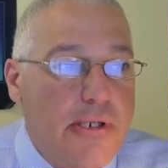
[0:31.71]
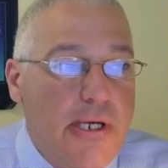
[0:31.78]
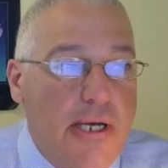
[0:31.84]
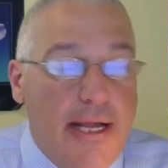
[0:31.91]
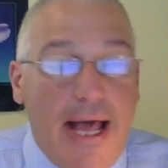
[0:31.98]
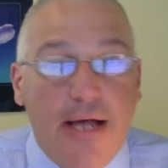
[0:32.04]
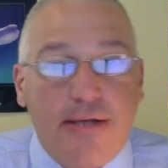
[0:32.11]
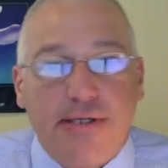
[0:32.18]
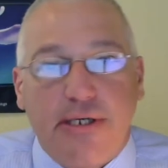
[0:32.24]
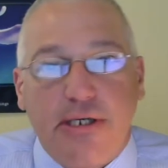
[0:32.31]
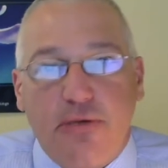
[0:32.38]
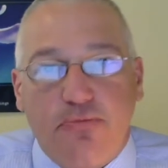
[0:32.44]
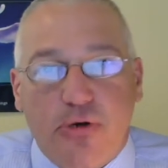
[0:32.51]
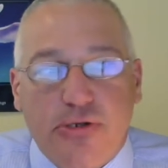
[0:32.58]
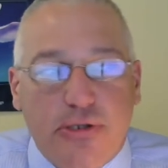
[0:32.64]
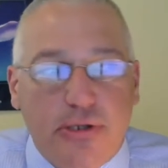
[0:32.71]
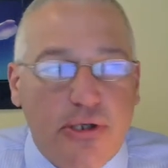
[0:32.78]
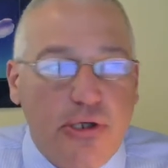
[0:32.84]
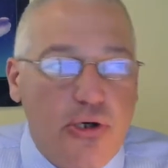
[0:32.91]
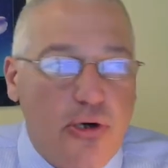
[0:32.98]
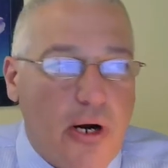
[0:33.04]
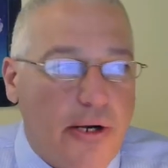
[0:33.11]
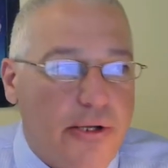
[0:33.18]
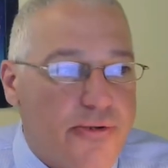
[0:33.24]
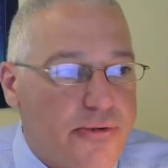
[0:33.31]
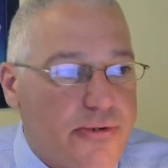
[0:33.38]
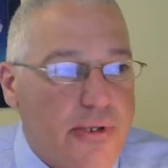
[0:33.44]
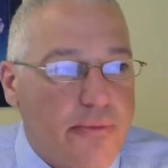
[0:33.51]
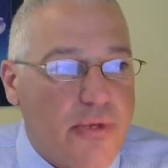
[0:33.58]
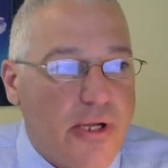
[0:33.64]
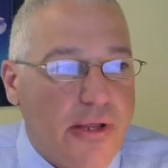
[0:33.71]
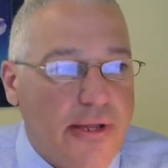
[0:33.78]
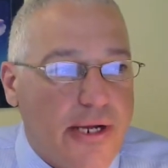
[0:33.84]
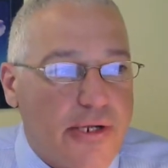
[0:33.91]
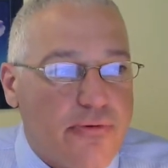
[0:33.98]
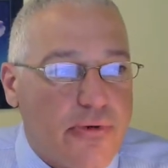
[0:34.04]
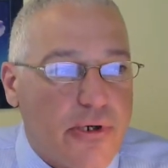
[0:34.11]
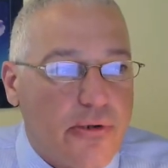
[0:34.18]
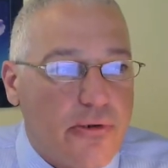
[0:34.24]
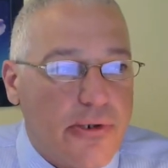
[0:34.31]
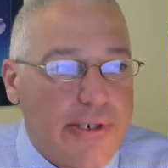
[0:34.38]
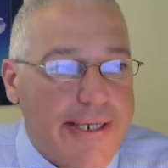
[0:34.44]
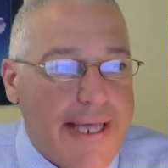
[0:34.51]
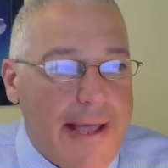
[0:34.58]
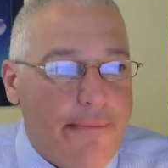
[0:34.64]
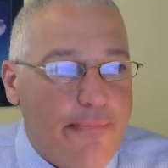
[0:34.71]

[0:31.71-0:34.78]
And how does it keep us secure? These are some of the things we're going to look at.